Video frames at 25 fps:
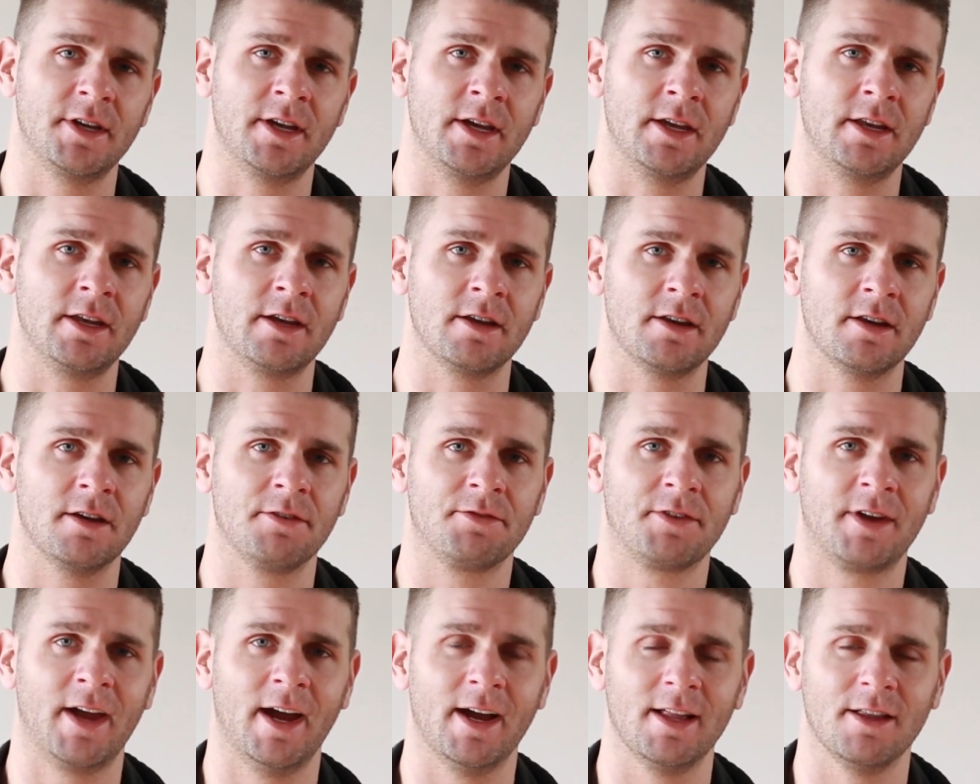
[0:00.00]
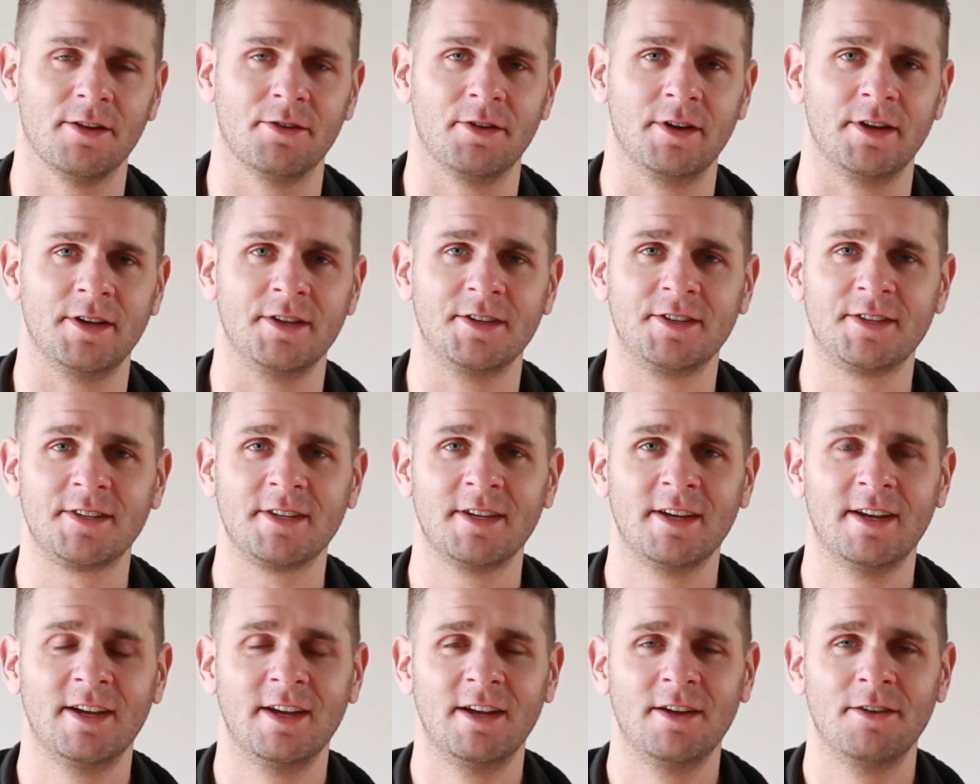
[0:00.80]
eating enough
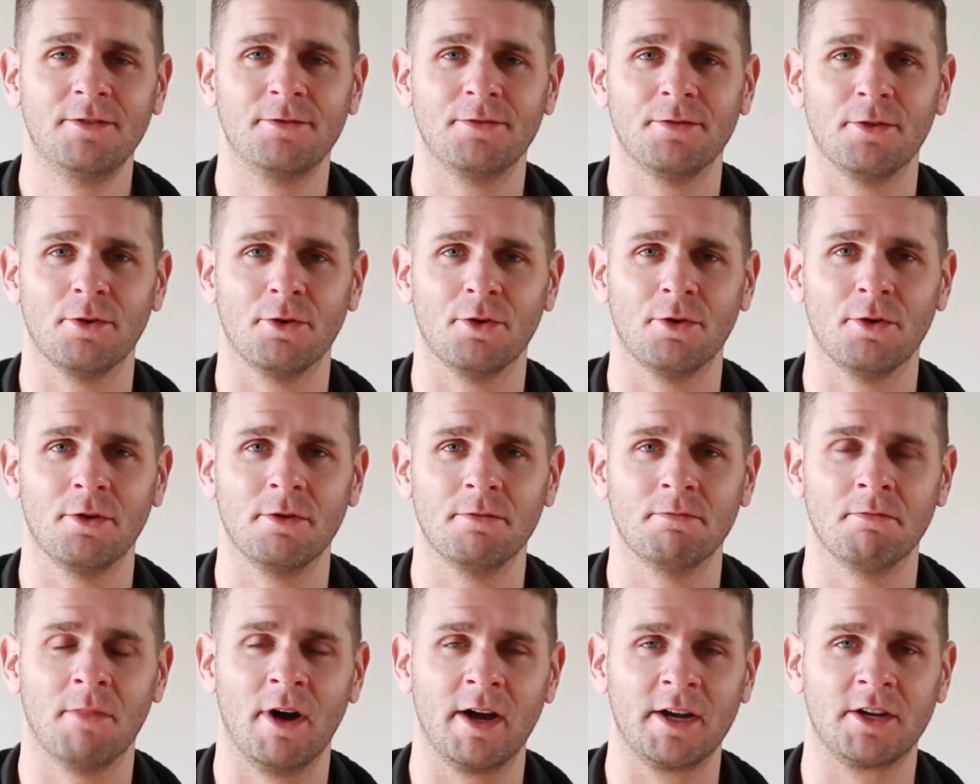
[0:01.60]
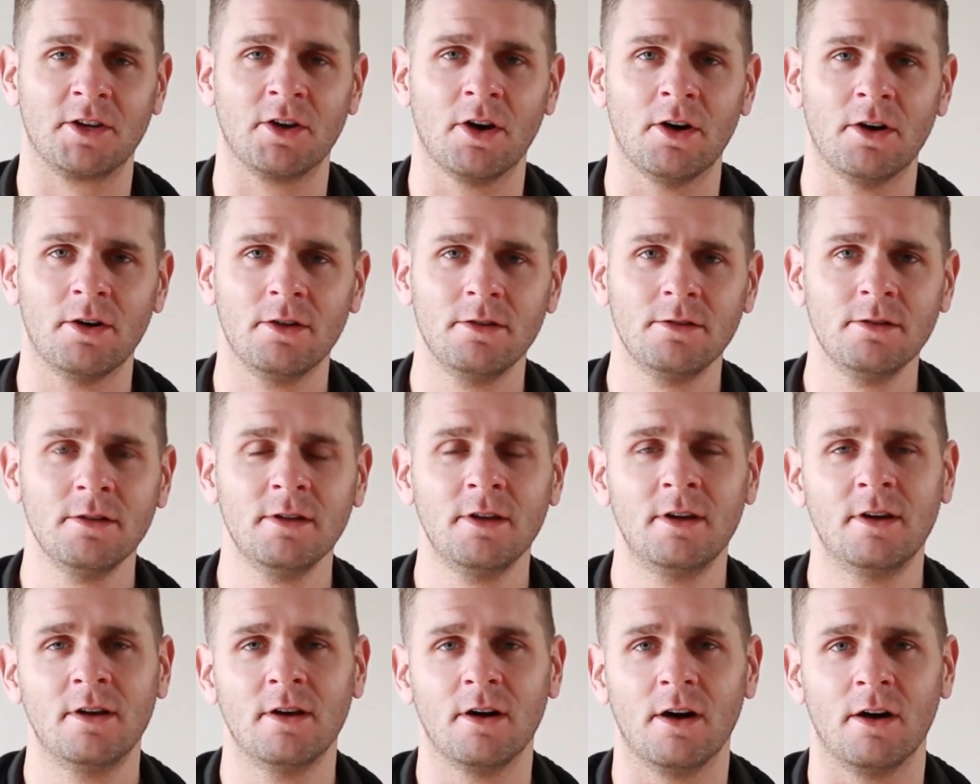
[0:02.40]
calories for my
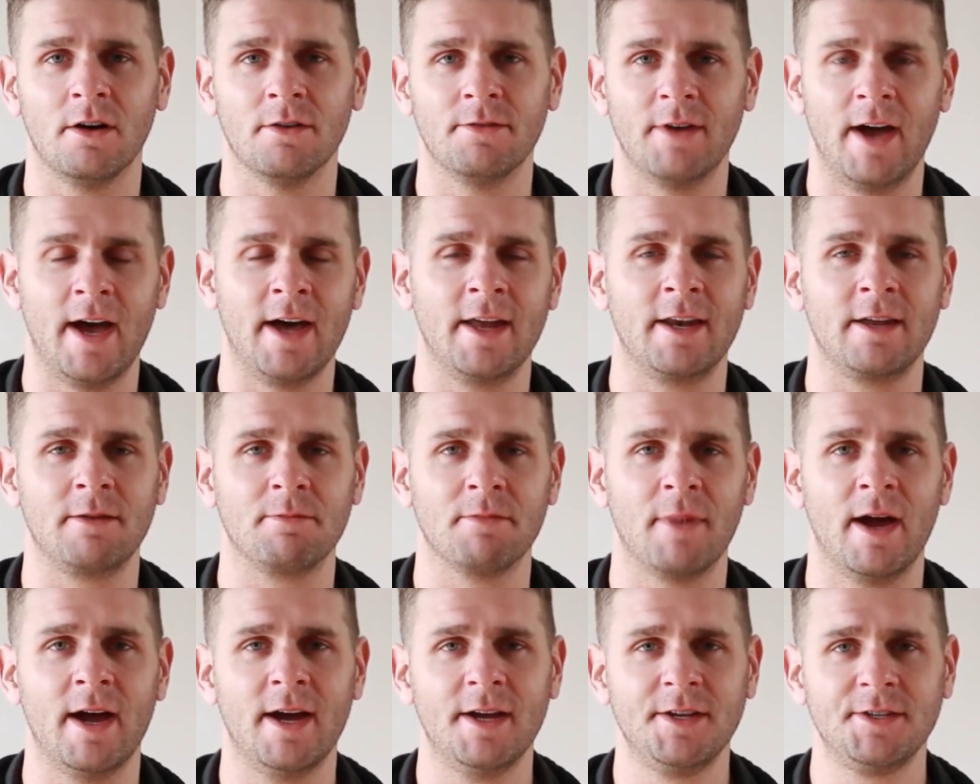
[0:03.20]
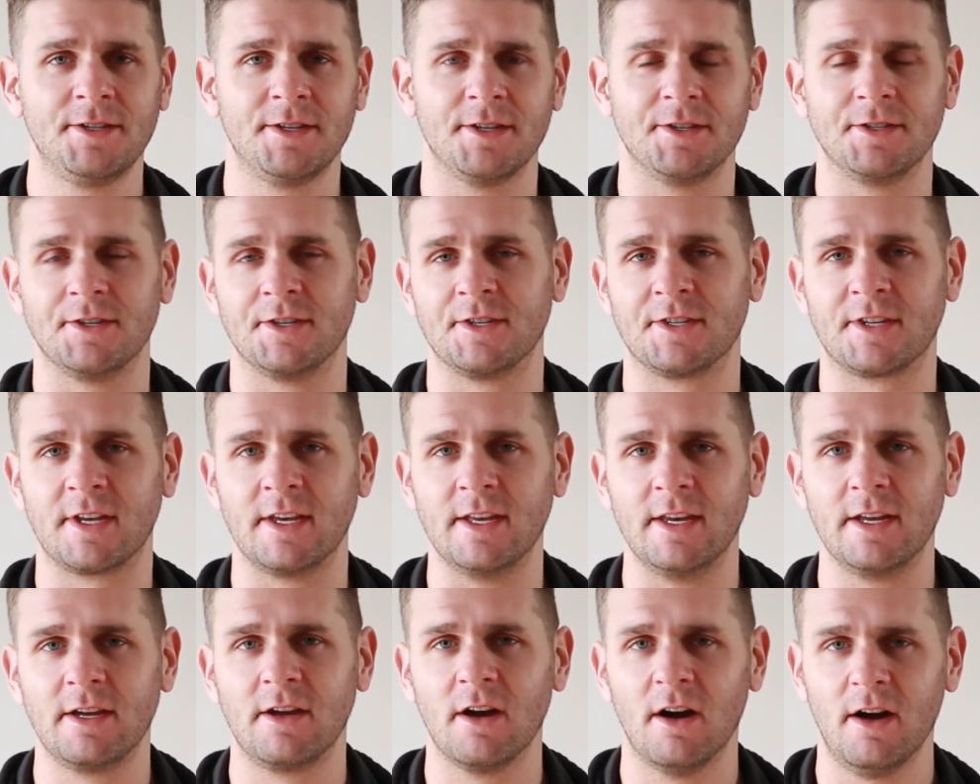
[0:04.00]
goal of adding mass as a
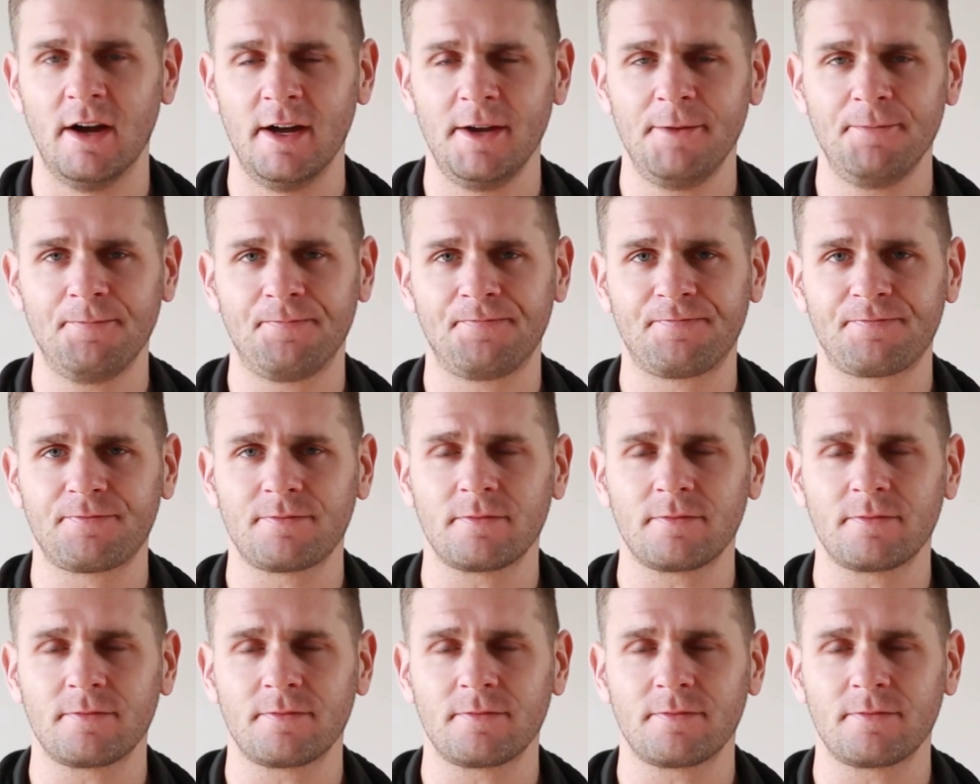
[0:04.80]
skinny guy.